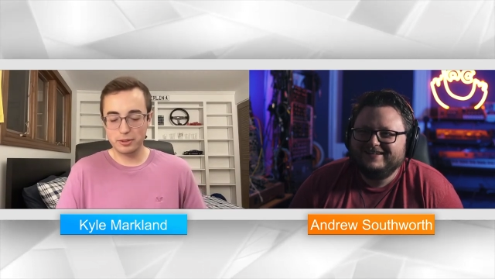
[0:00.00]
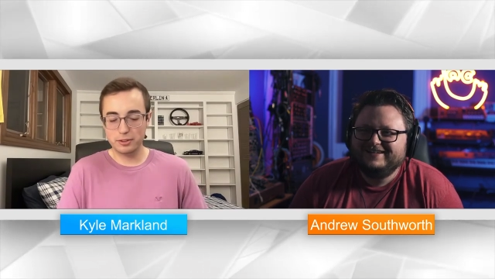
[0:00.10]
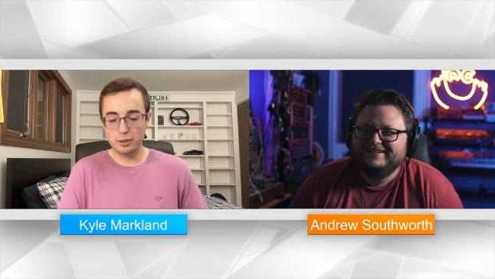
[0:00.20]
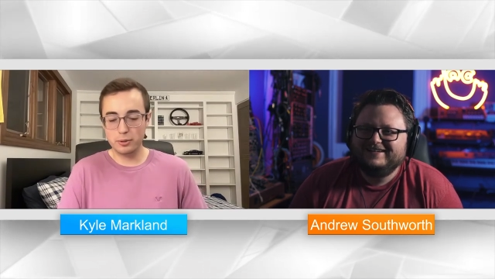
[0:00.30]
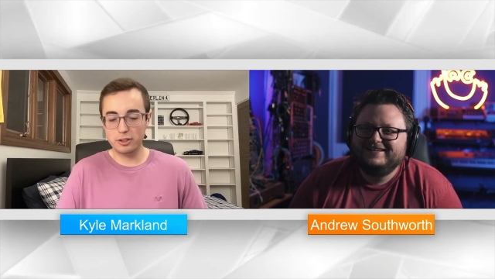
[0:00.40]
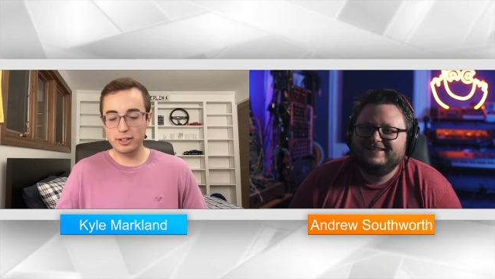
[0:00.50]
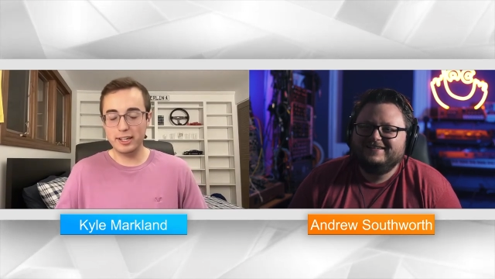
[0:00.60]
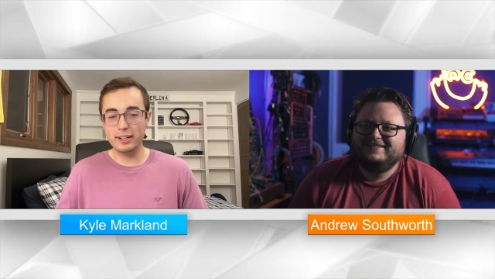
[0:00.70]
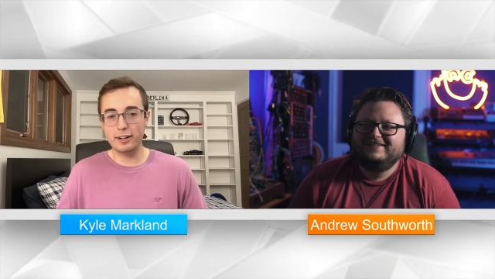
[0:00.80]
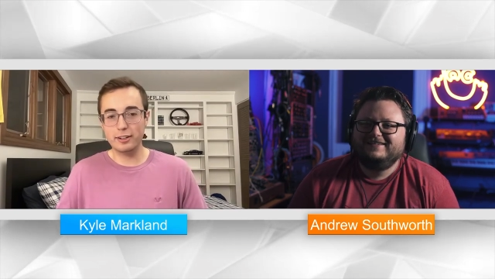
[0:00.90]
Speaker 1: well,
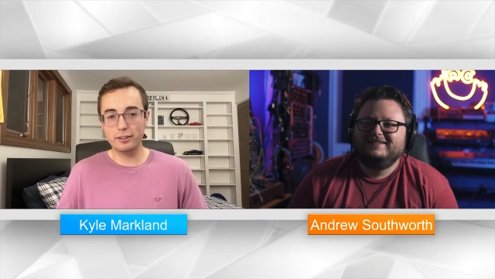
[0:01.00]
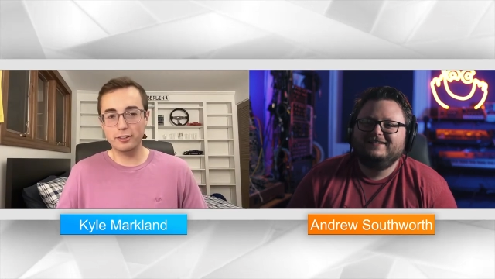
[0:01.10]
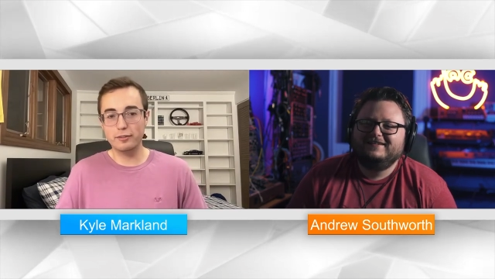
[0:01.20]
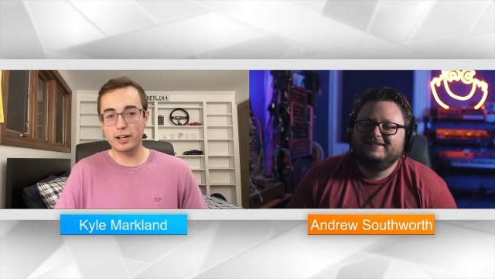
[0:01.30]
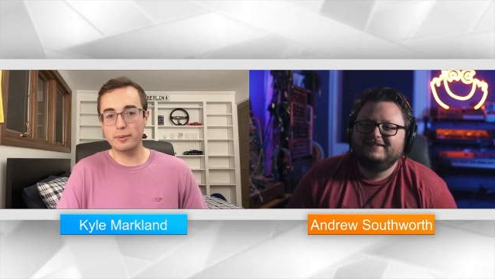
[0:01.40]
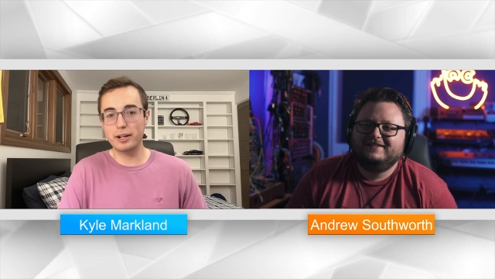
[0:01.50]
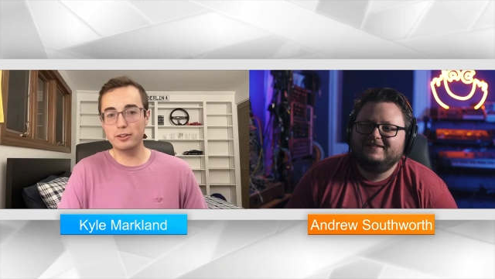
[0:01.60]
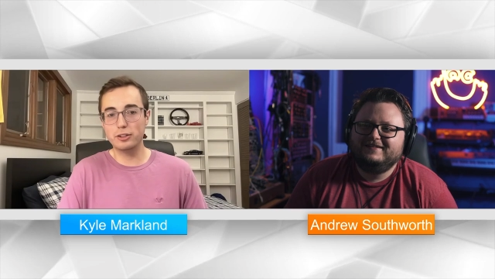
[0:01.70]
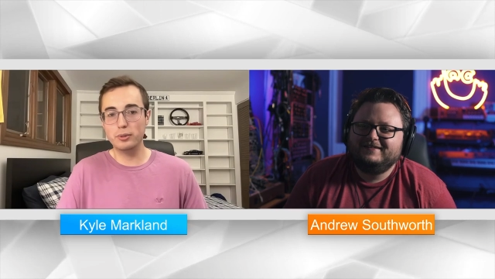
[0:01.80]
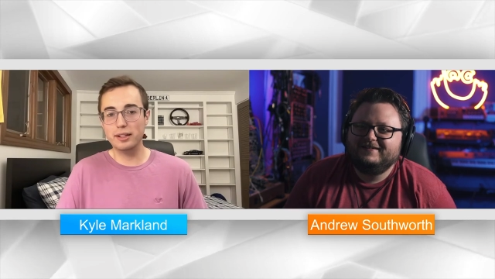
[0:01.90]
$280
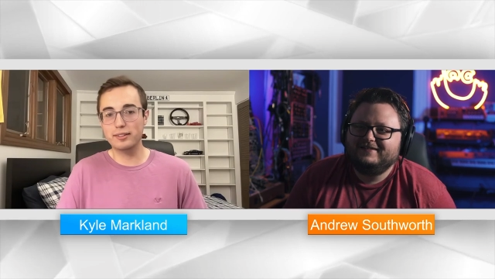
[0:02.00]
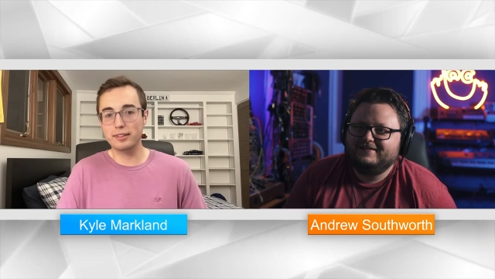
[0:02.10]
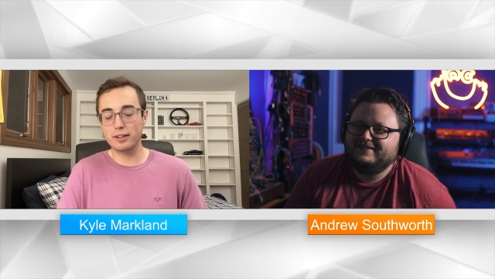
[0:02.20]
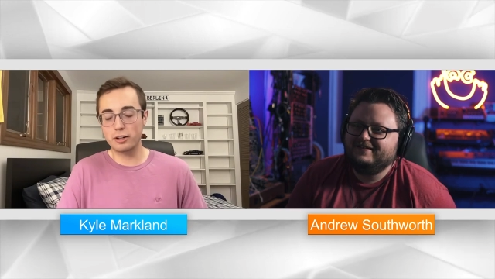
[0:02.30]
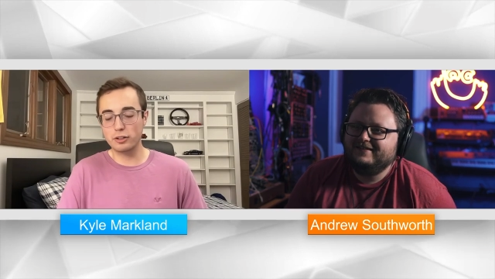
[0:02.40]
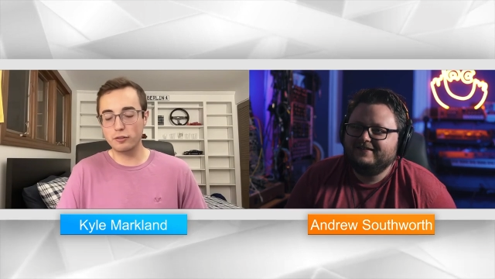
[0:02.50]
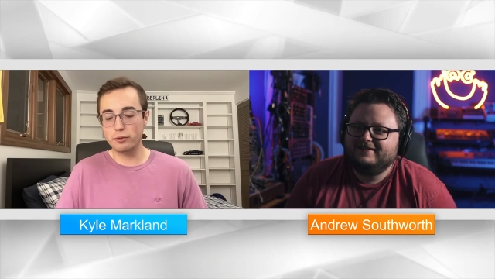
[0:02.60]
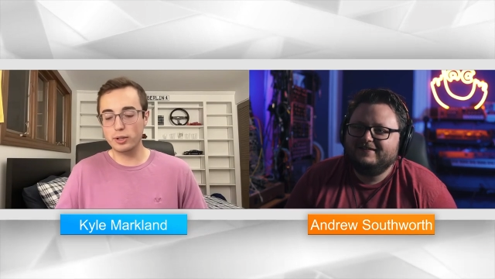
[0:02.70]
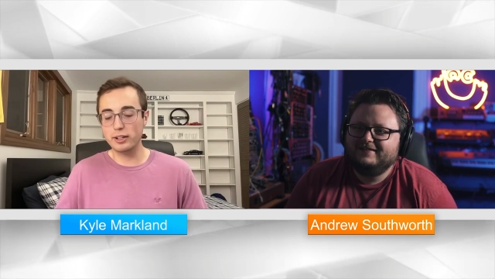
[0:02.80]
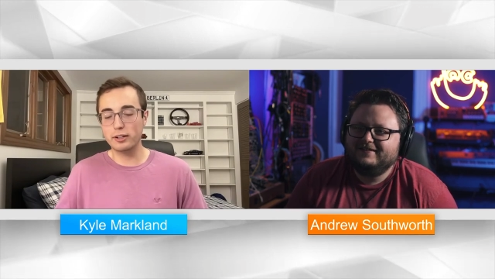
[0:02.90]
divided by two weeks, that's
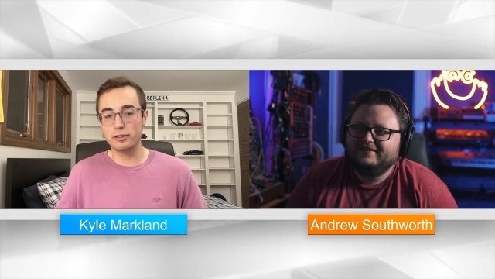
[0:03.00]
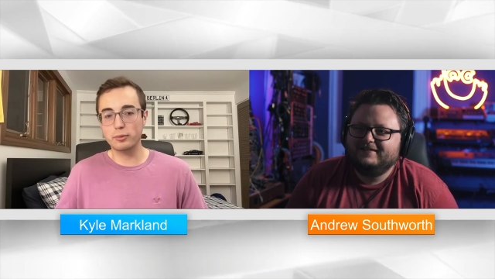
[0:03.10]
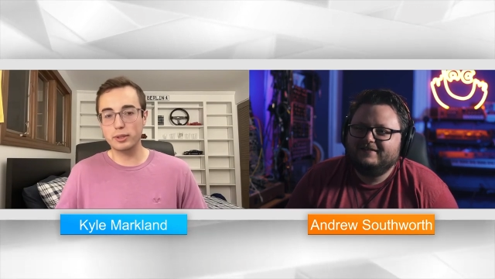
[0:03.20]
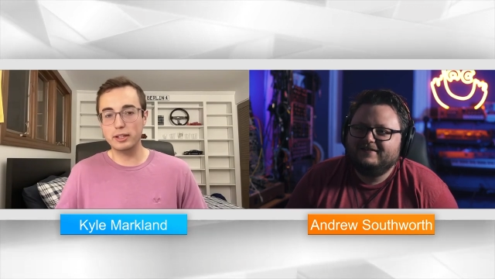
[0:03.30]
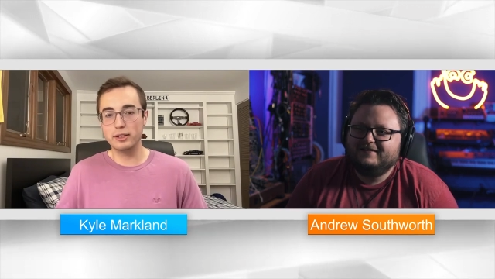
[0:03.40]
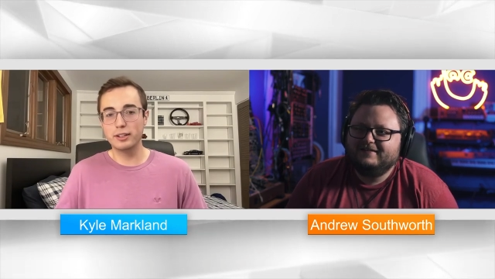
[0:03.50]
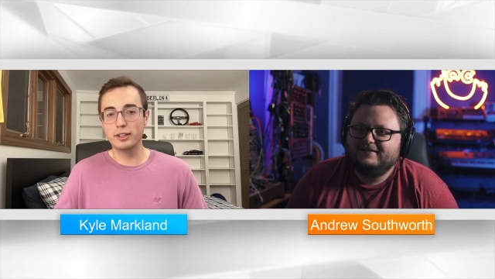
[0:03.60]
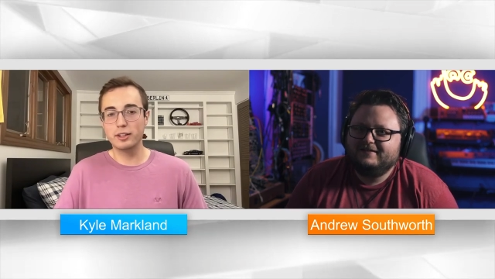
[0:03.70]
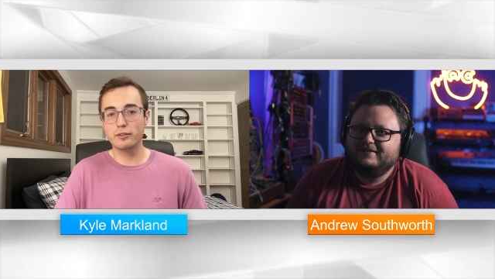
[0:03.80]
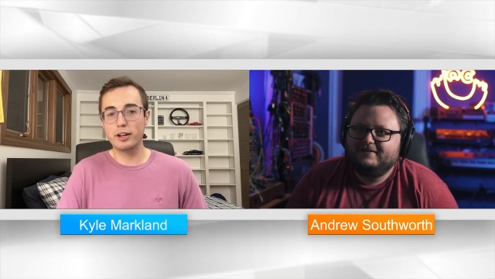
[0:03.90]
$140 a
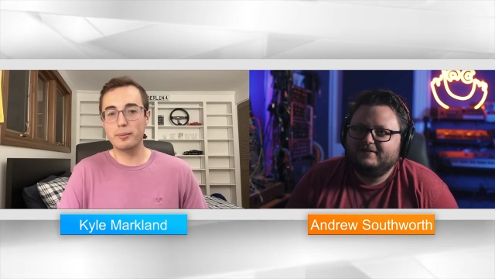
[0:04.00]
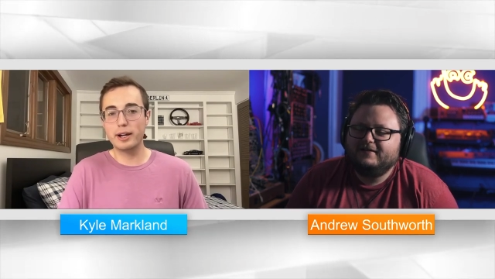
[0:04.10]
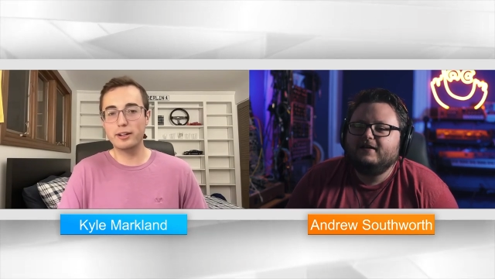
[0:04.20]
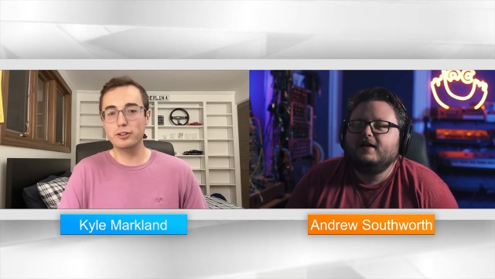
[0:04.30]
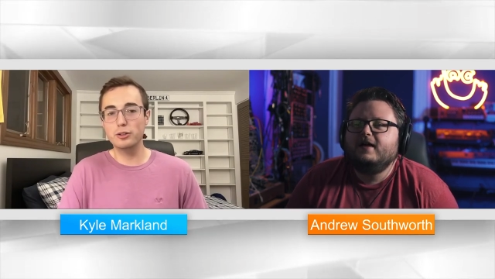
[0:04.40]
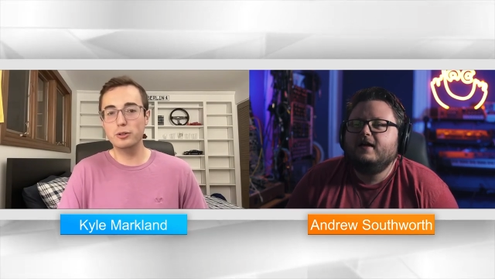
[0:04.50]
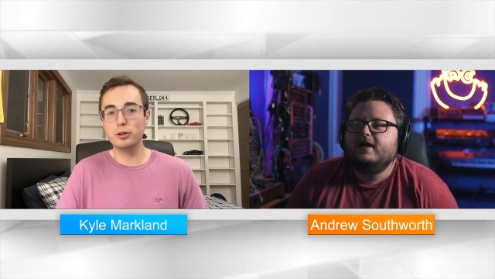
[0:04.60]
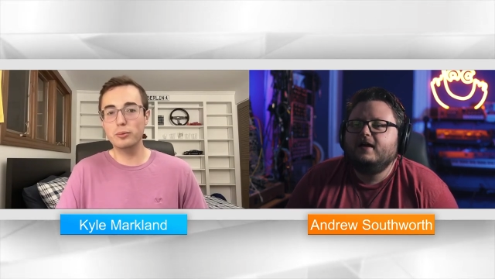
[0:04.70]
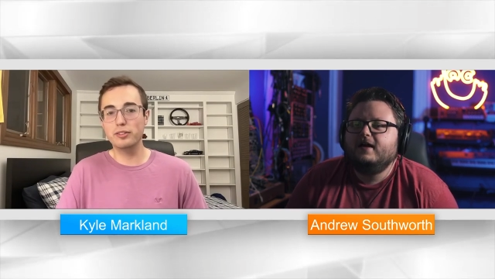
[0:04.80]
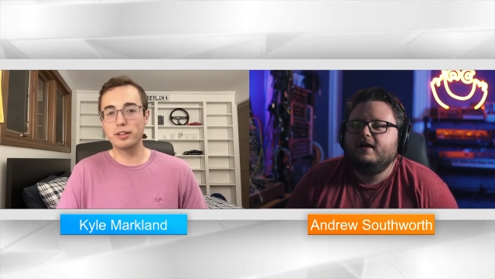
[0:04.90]
week. Divided by
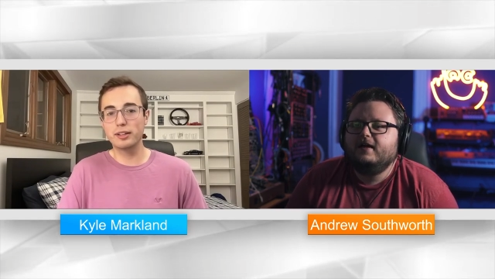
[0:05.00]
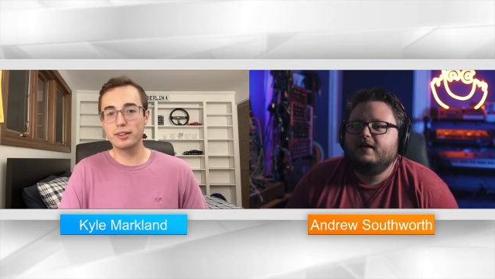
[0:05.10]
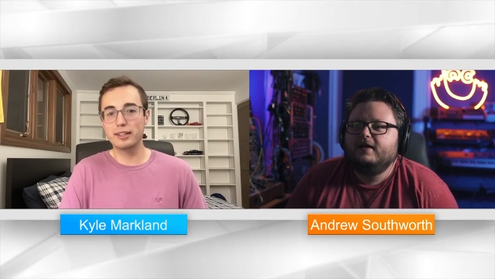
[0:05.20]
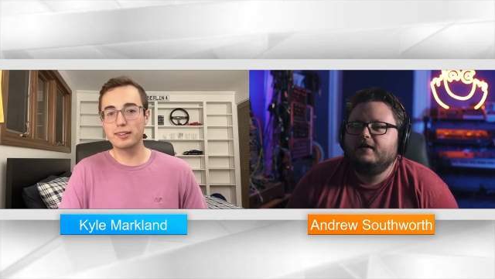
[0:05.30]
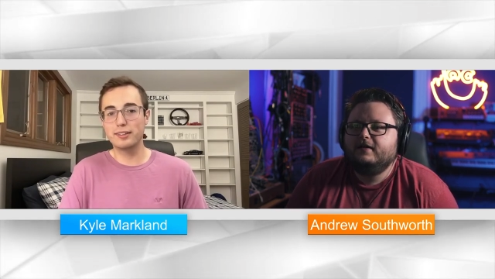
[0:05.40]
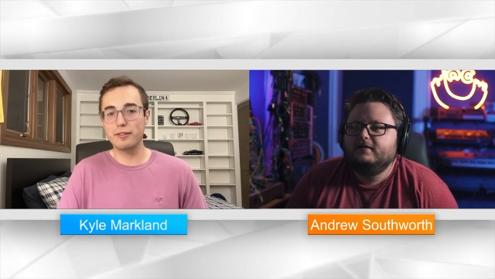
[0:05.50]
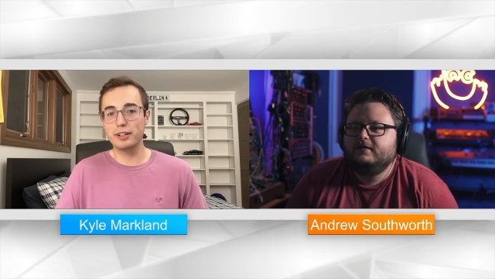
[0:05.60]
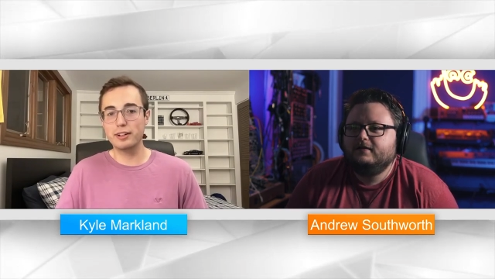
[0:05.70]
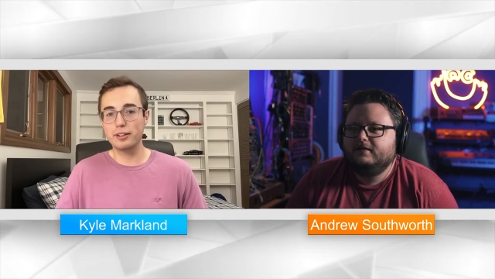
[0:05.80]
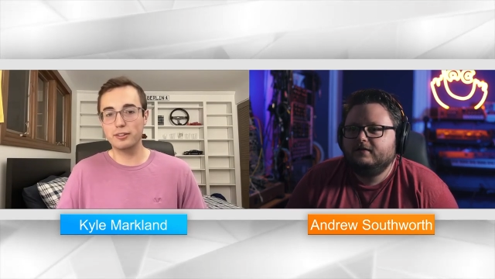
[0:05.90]
two groups,
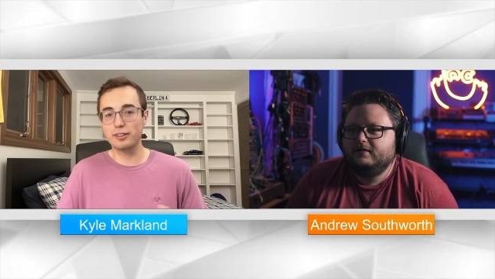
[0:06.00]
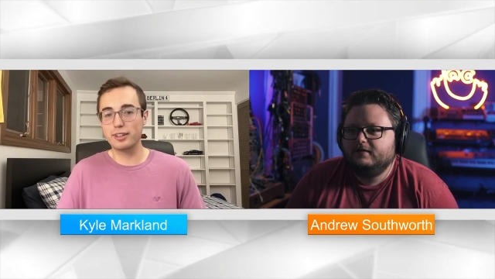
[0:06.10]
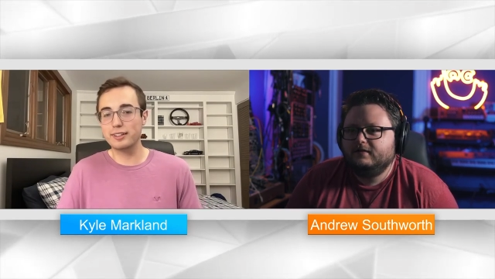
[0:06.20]
that's $70.